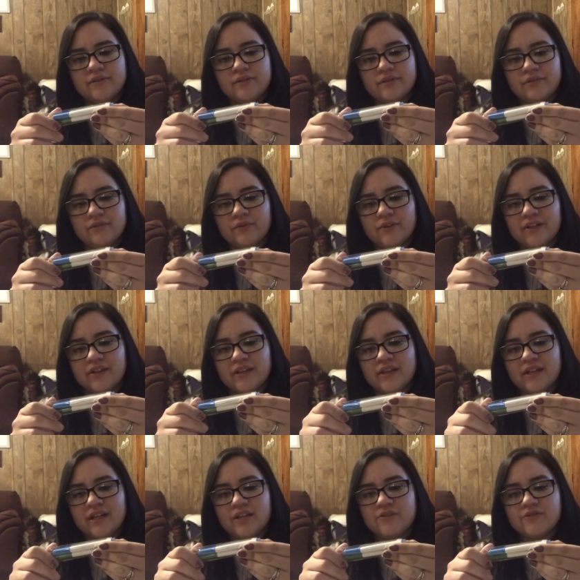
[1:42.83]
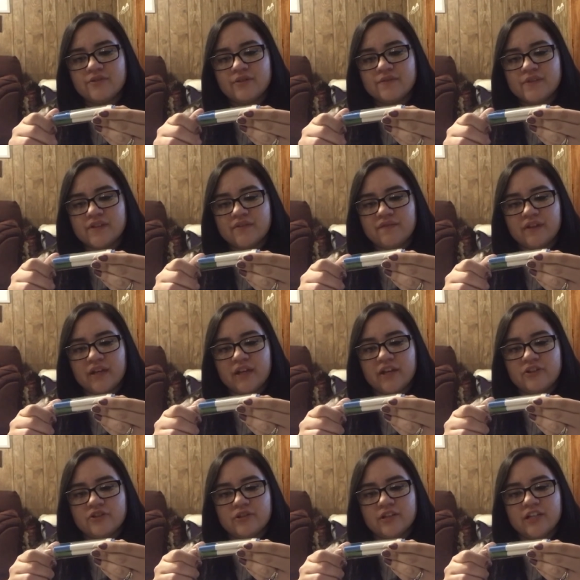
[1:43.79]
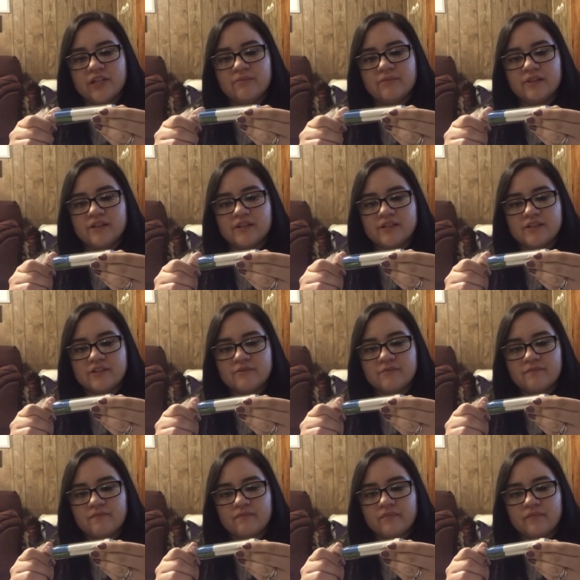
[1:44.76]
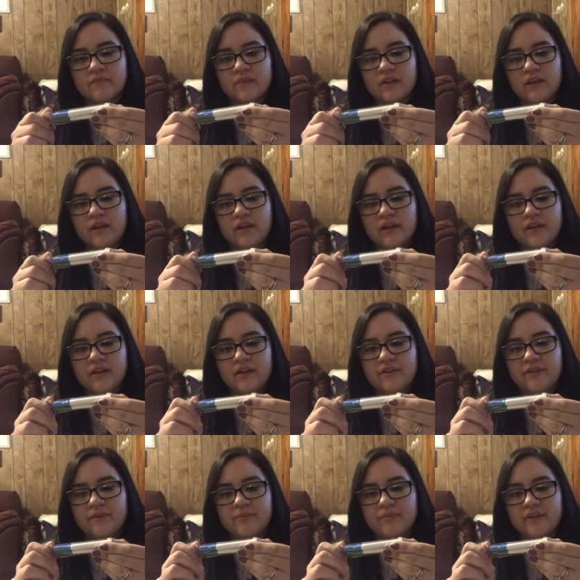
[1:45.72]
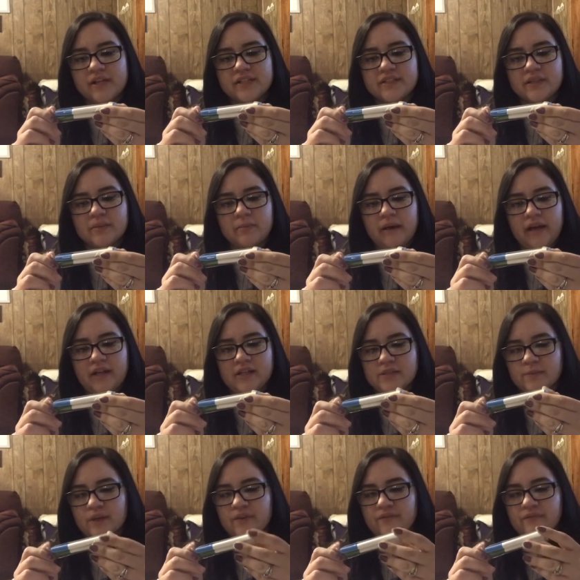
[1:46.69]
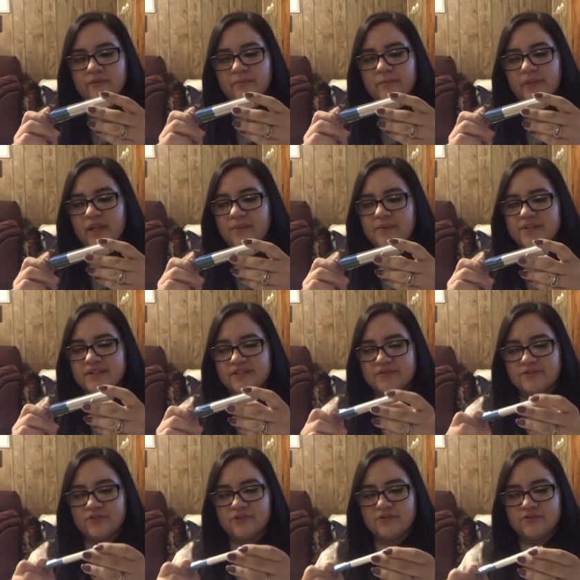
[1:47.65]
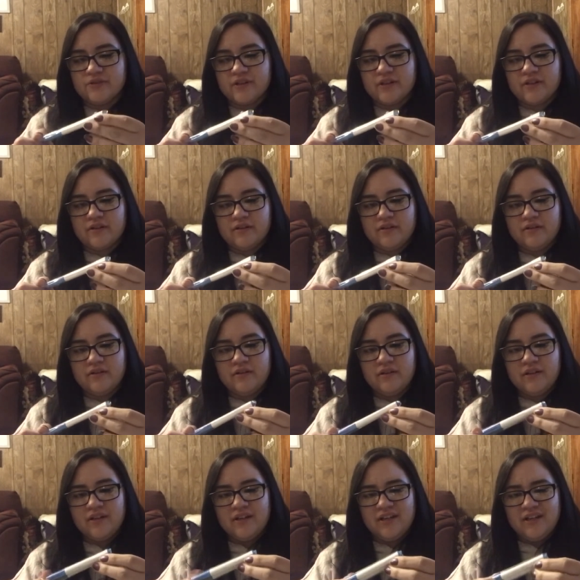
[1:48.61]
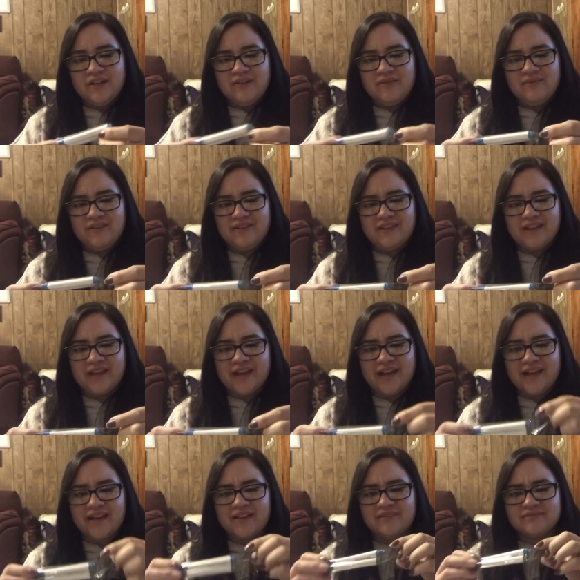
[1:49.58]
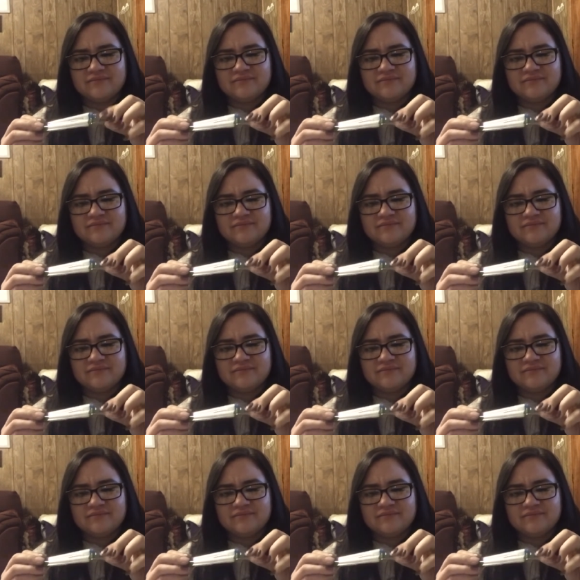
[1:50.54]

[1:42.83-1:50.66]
To avoid the danger of suffocation, keep this and other plastic bags away from babies and children. What the heck?